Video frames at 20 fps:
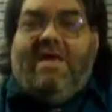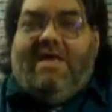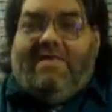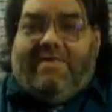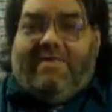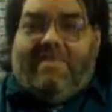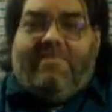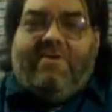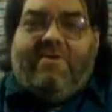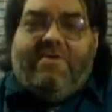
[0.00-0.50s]

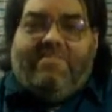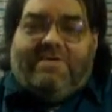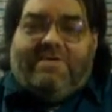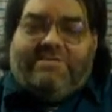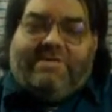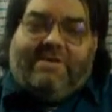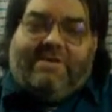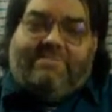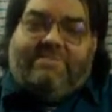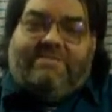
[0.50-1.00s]
they pretty much
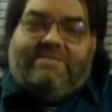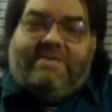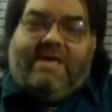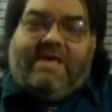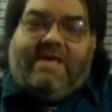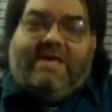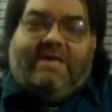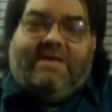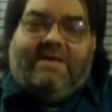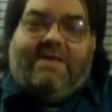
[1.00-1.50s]
have to
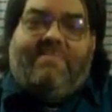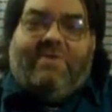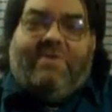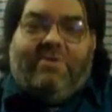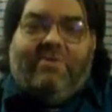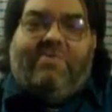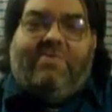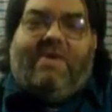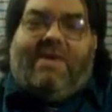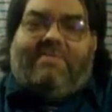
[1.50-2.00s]
take it. I mean,
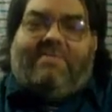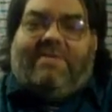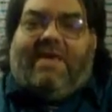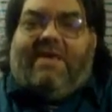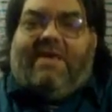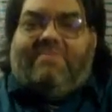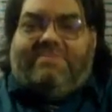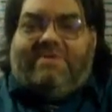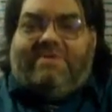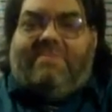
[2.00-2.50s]
you have to
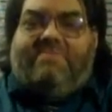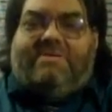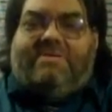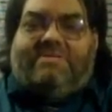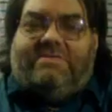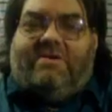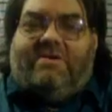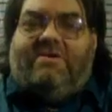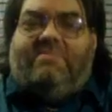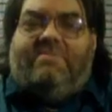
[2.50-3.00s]
have some
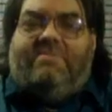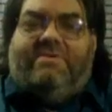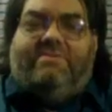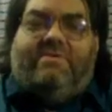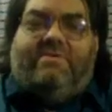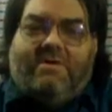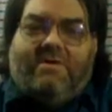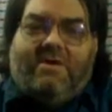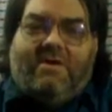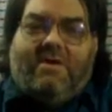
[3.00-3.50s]
discernment.
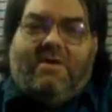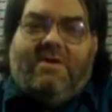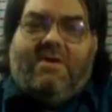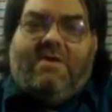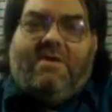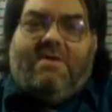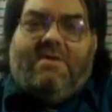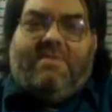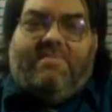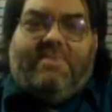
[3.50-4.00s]

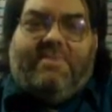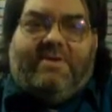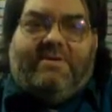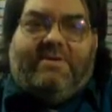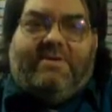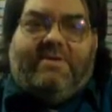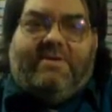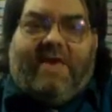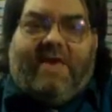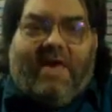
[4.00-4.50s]
But
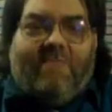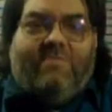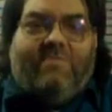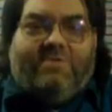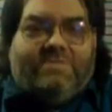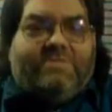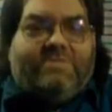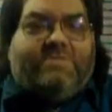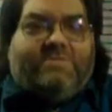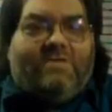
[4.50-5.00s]

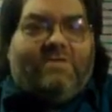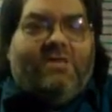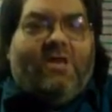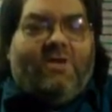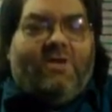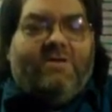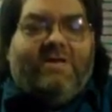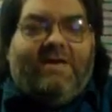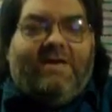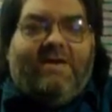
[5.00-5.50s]
gamers
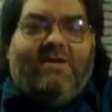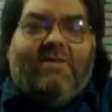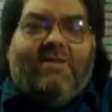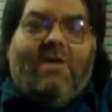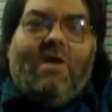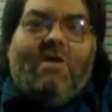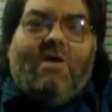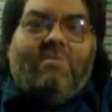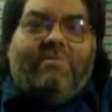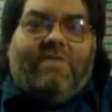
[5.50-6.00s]
learn to get
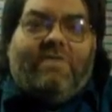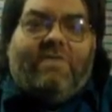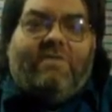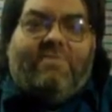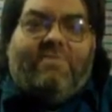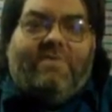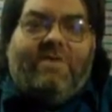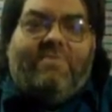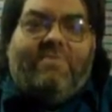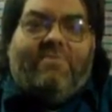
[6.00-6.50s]
along with
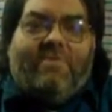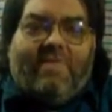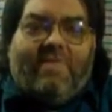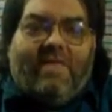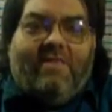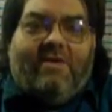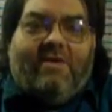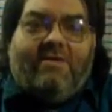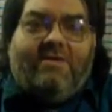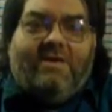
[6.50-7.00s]
other people. They
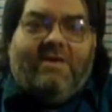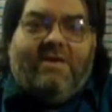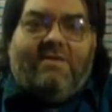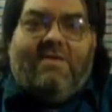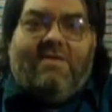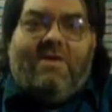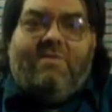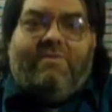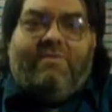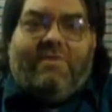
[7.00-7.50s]
learn to get
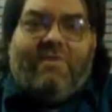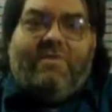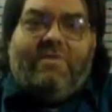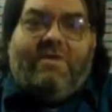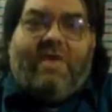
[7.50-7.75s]
along with other